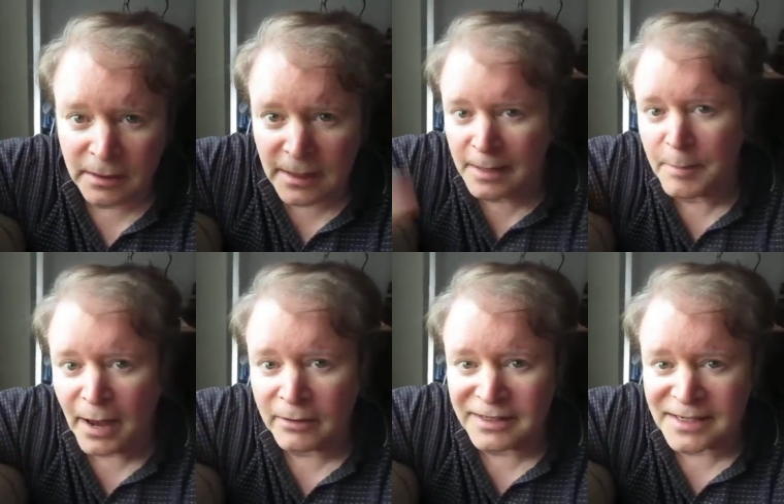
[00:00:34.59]
they
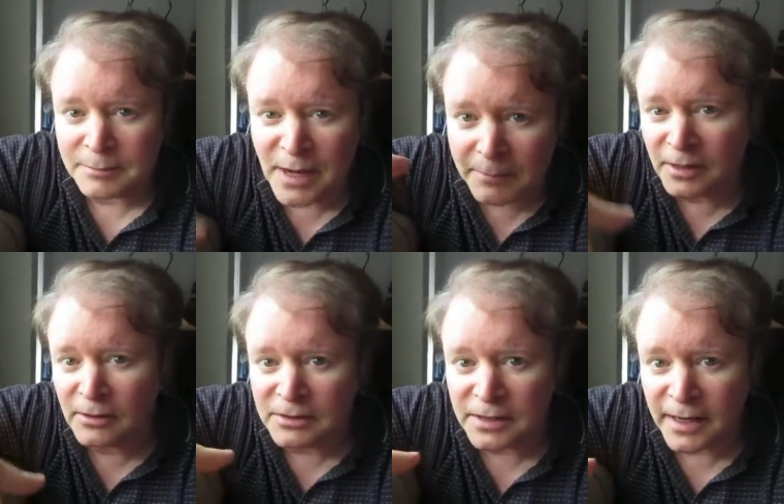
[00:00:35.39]
bow at the same time, they're
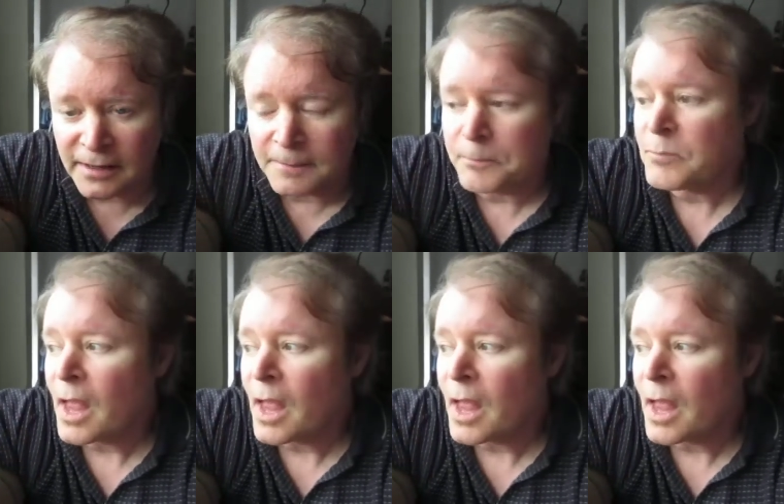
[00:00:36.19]
close together.